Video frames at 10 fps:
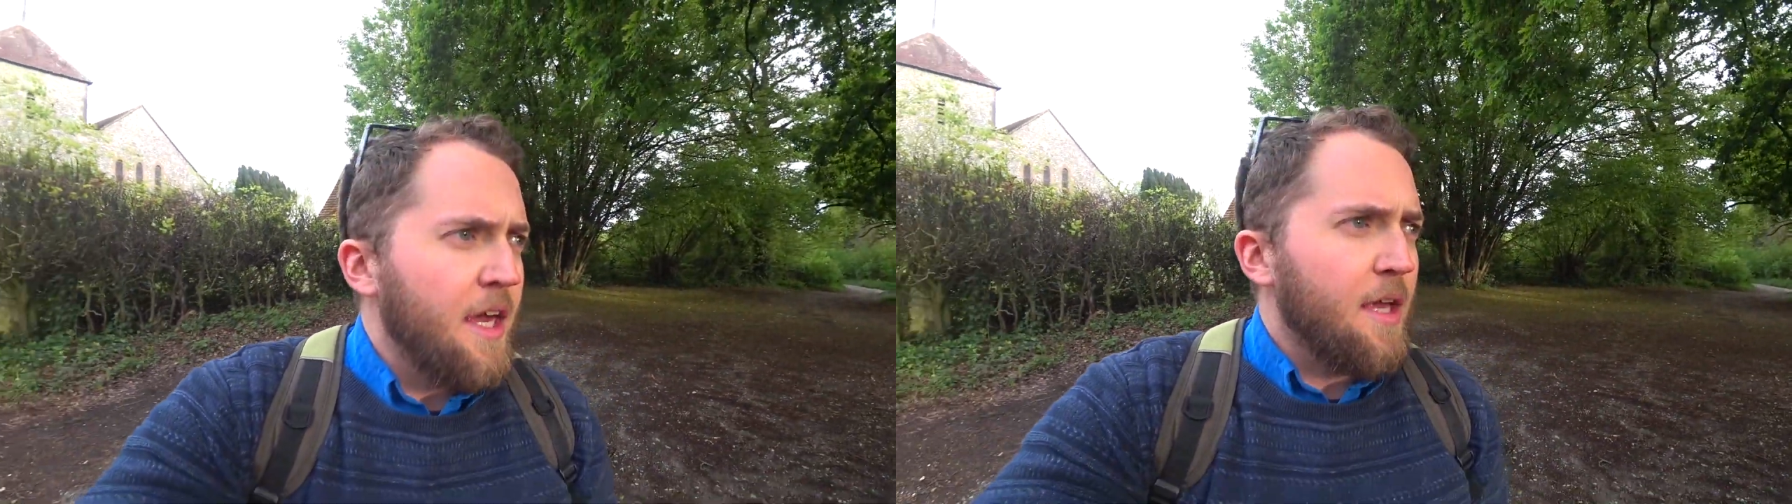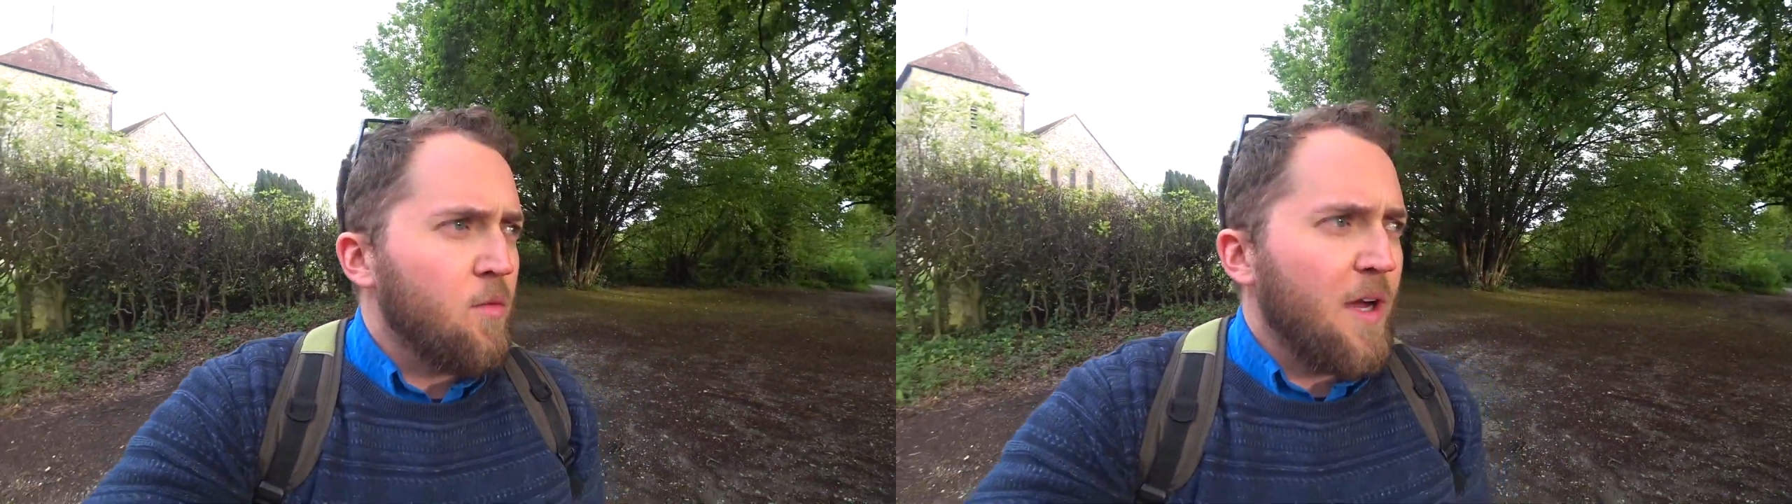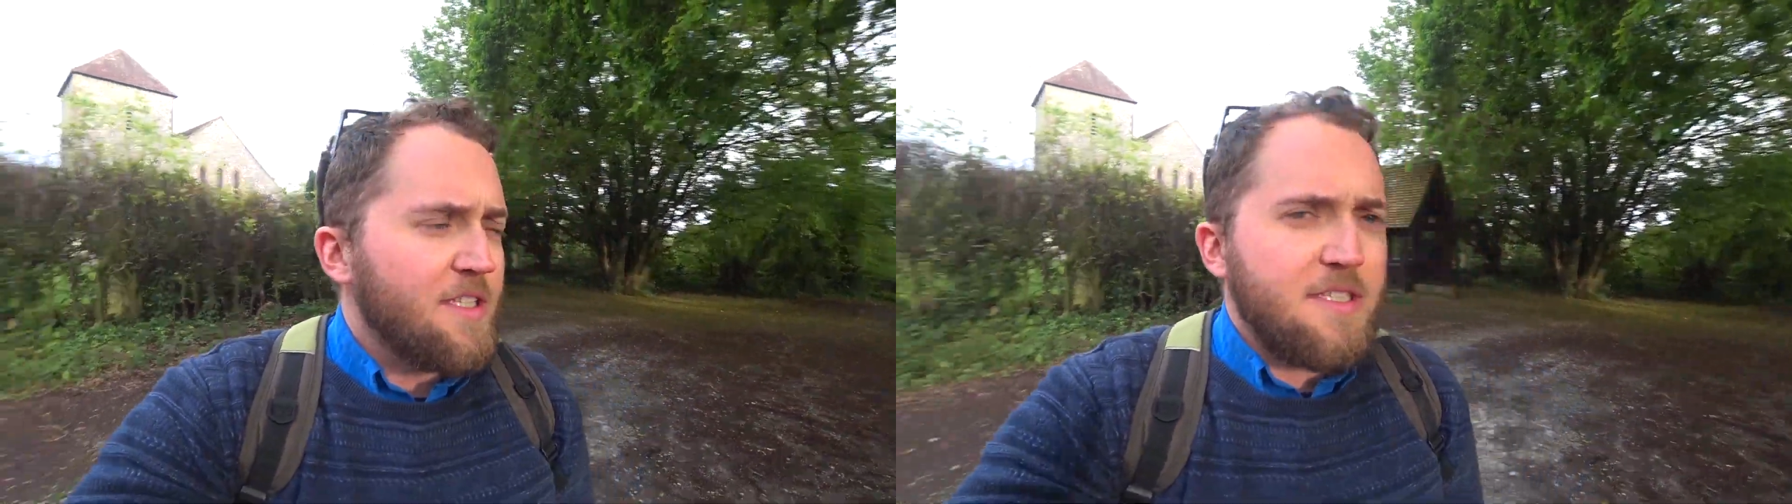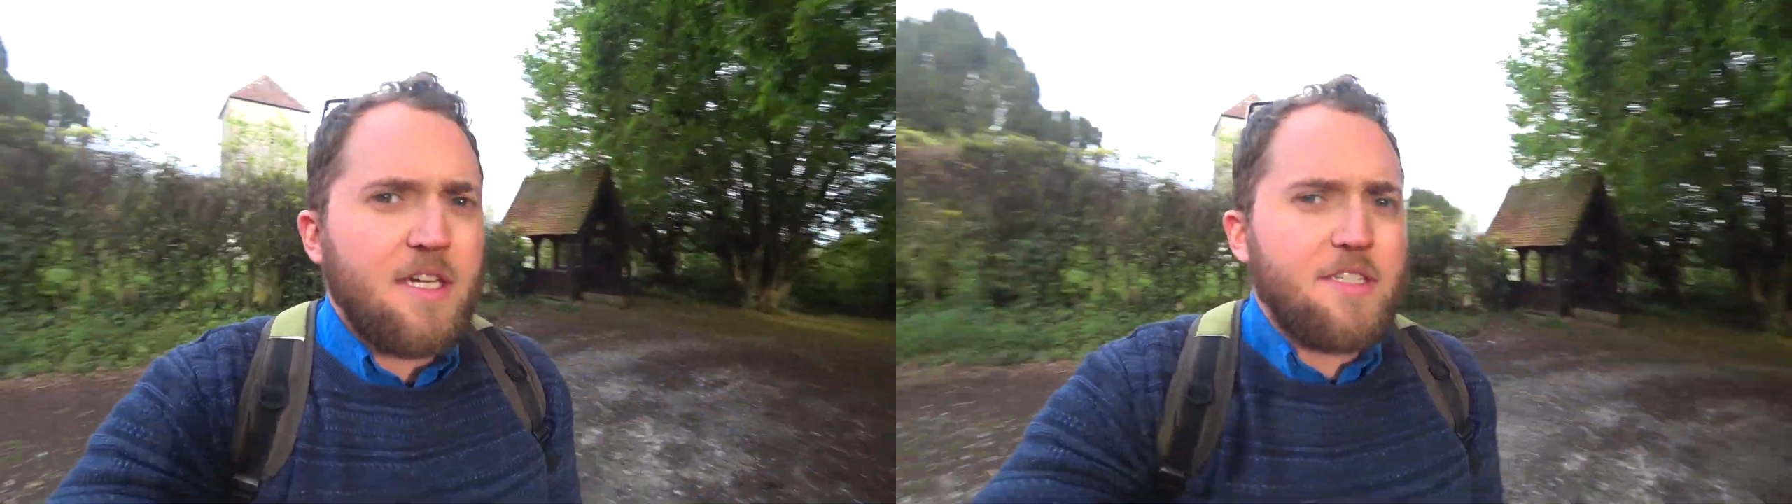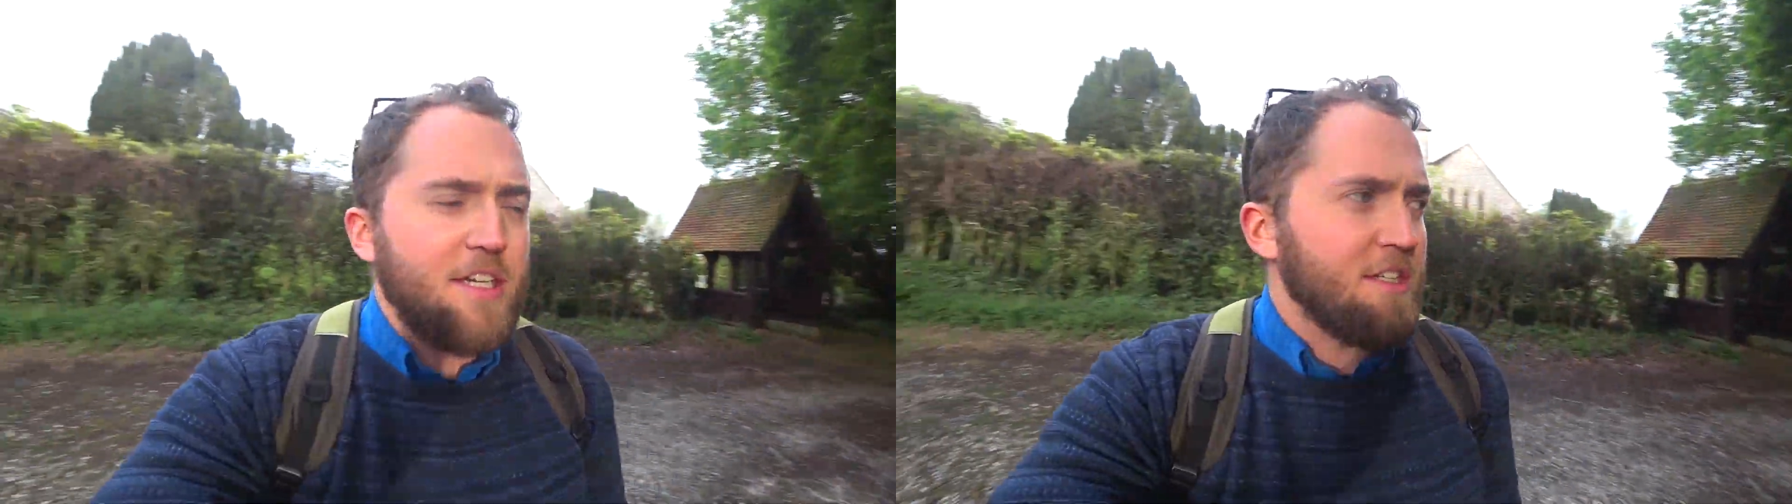in West
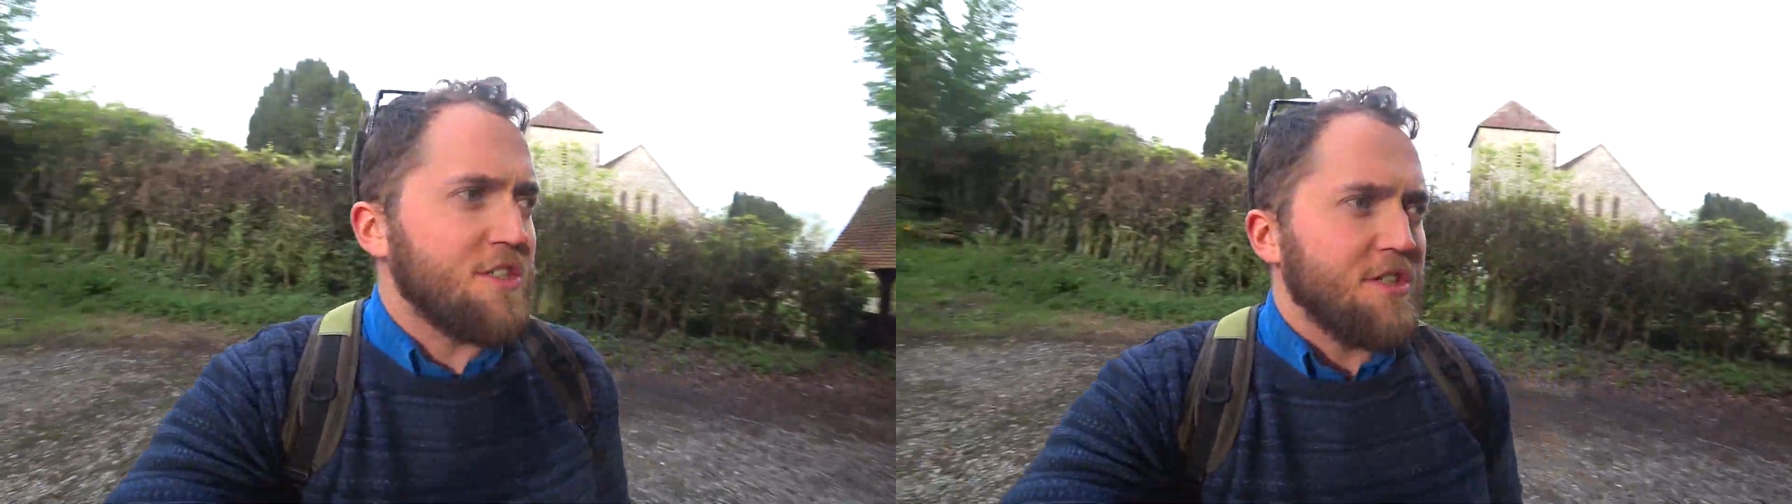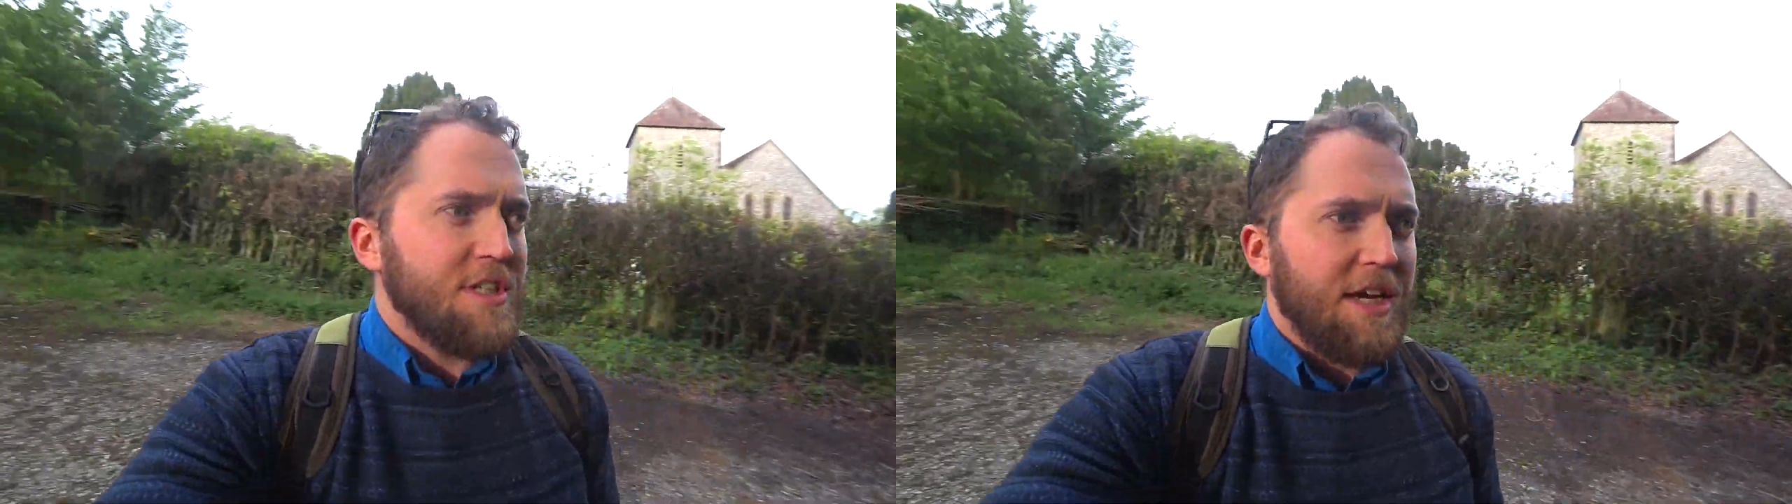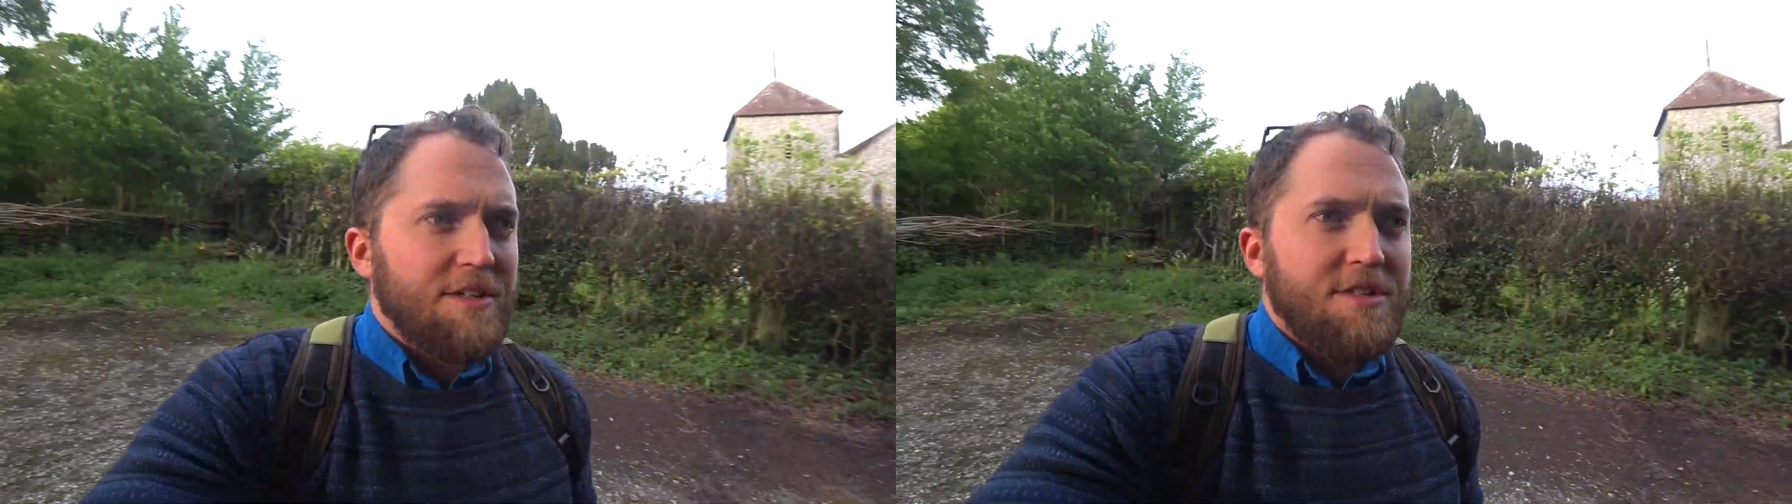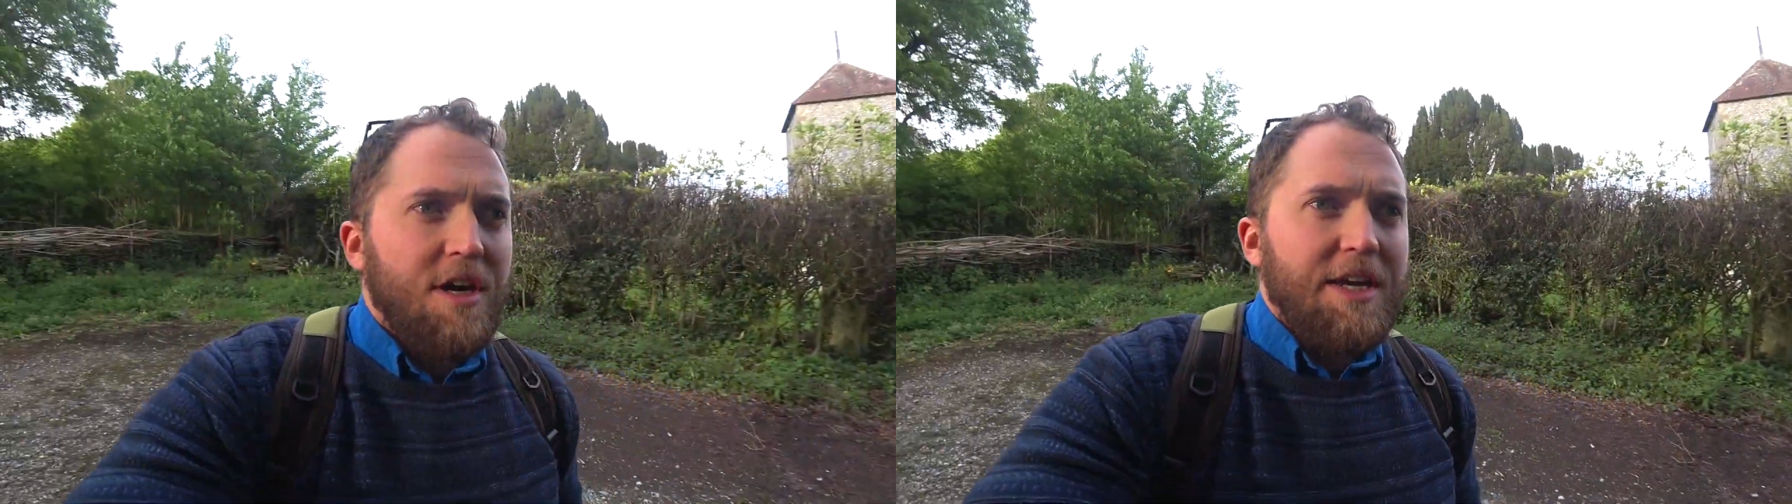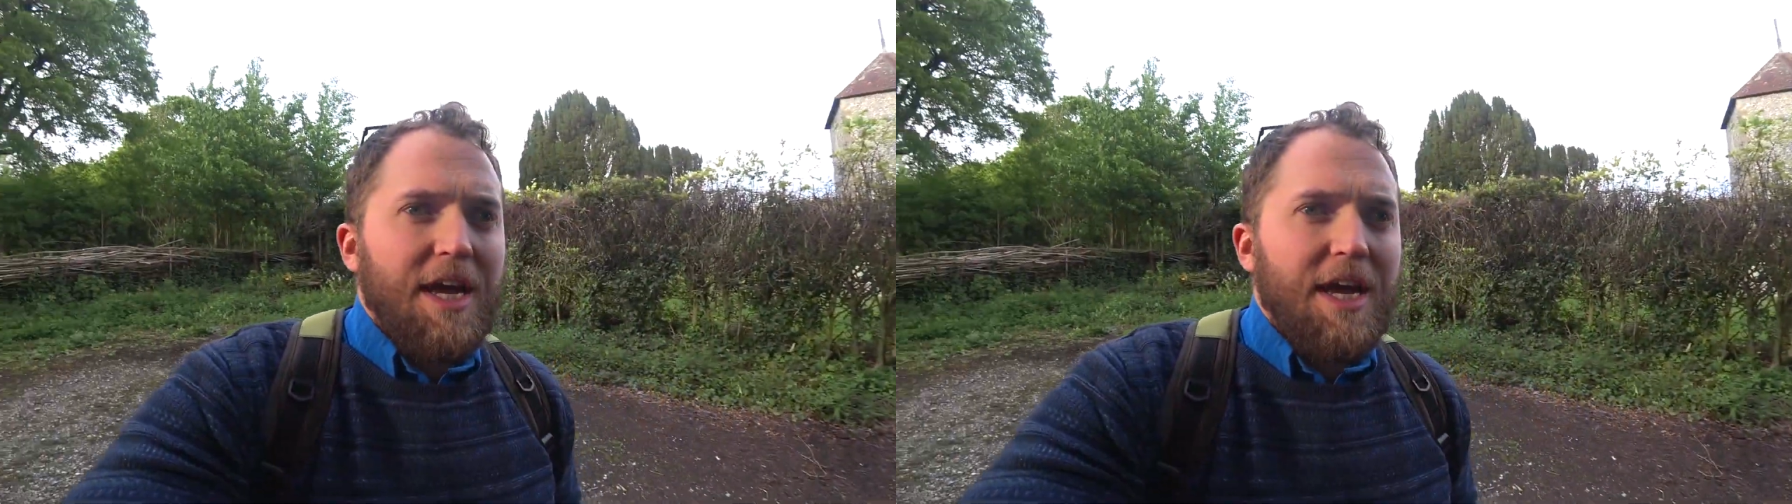Sussex, just outside